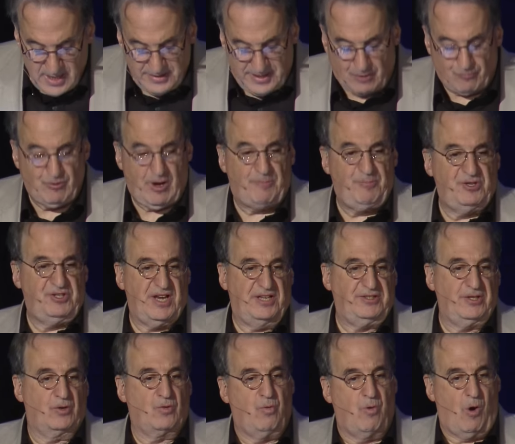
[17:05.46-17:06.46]
that
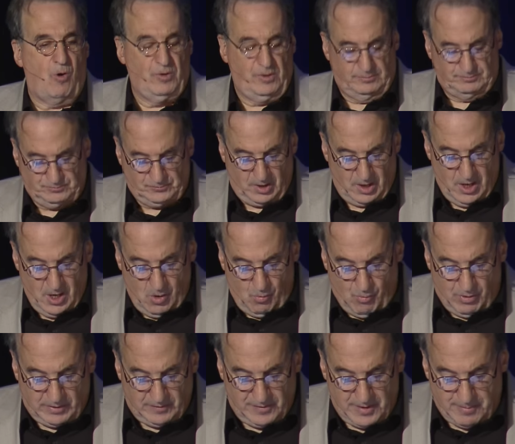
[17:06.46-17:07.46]
represented, quote,
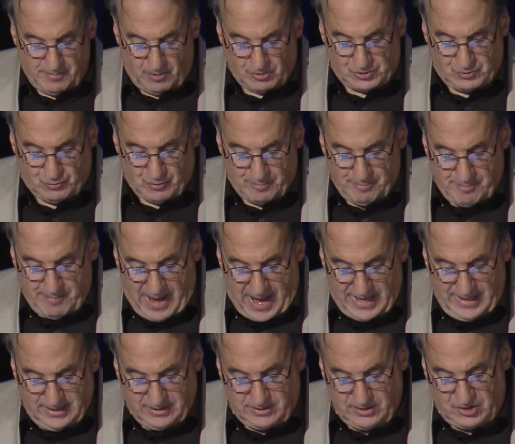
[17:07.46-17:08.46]
one of the most
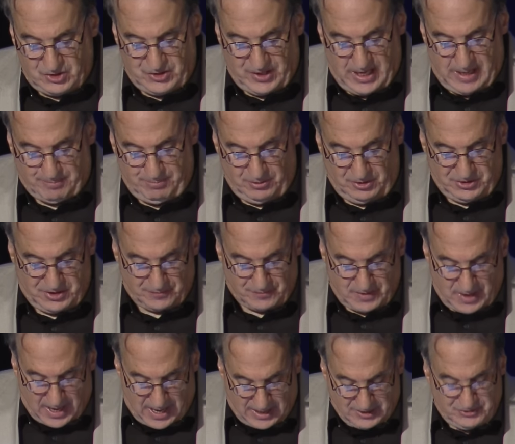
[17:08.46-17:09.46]
dramatic examples of
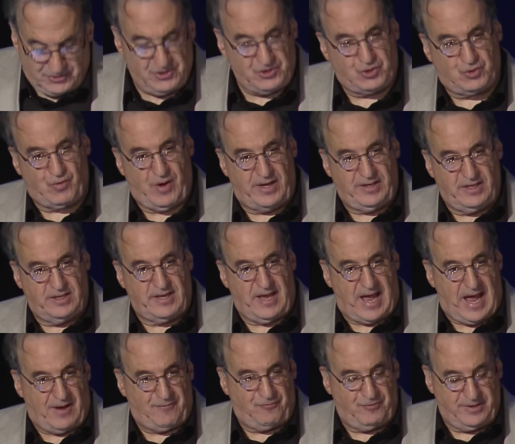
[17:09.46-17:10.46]
concentrated
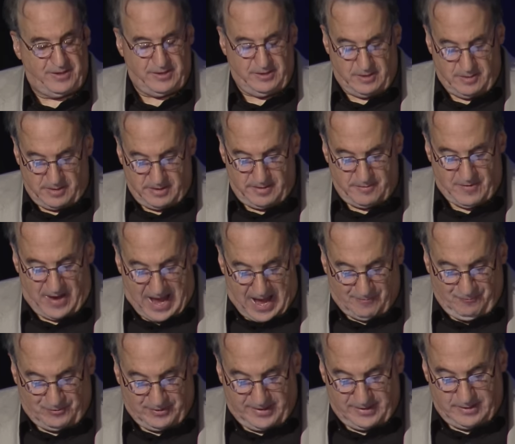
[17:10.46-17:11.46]

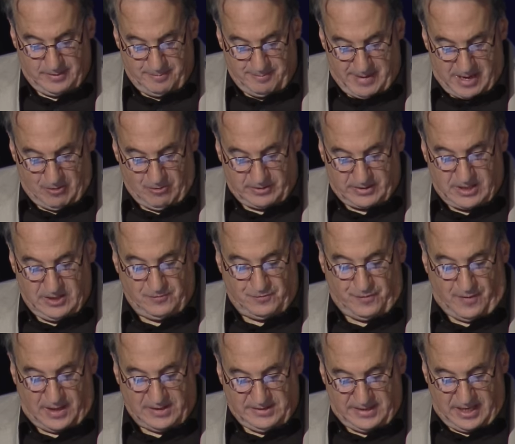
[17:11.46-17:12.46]
African-American
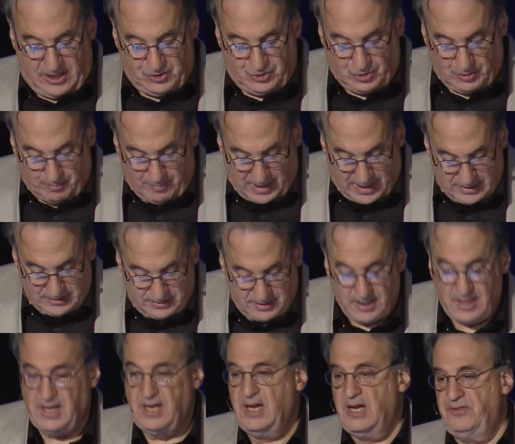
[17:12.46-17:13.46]
financial might
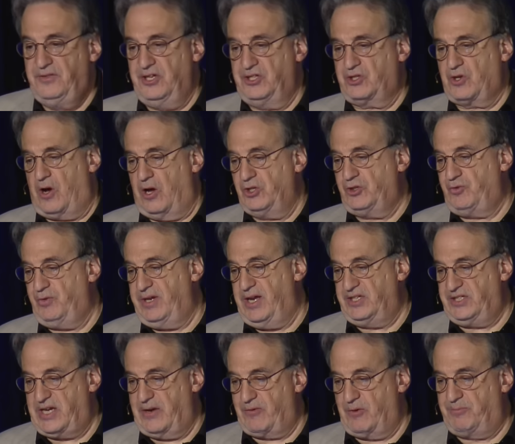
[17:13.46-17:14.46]
this country
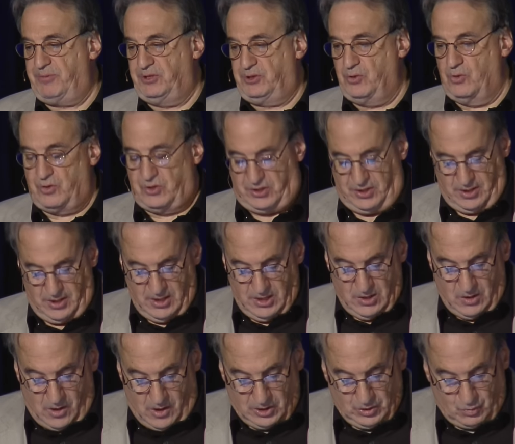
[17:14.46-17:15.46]
has ever produced,
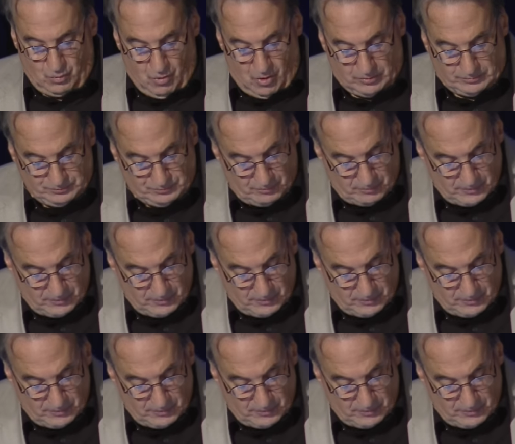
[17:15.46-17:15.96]
unquote.